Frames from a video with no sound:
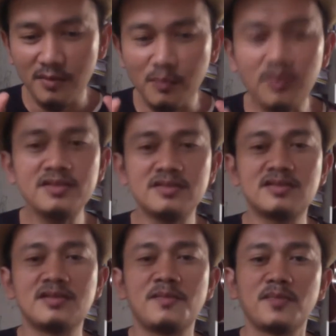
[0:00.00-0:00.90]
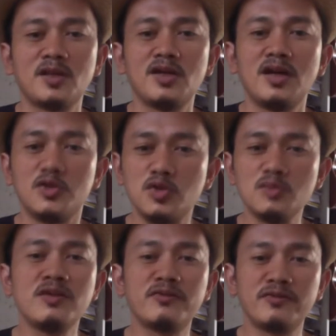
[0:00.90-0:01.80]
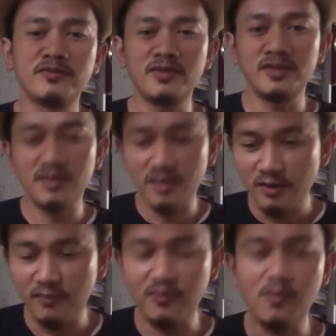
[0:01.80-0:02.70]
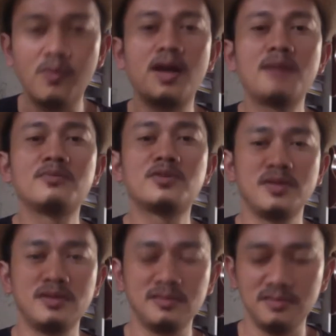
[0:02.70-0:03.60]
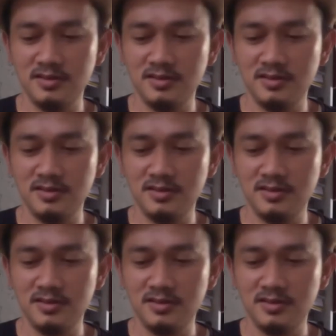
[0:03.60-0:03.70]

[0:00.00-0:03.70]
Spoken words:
Please do me a favor for what I'm doing,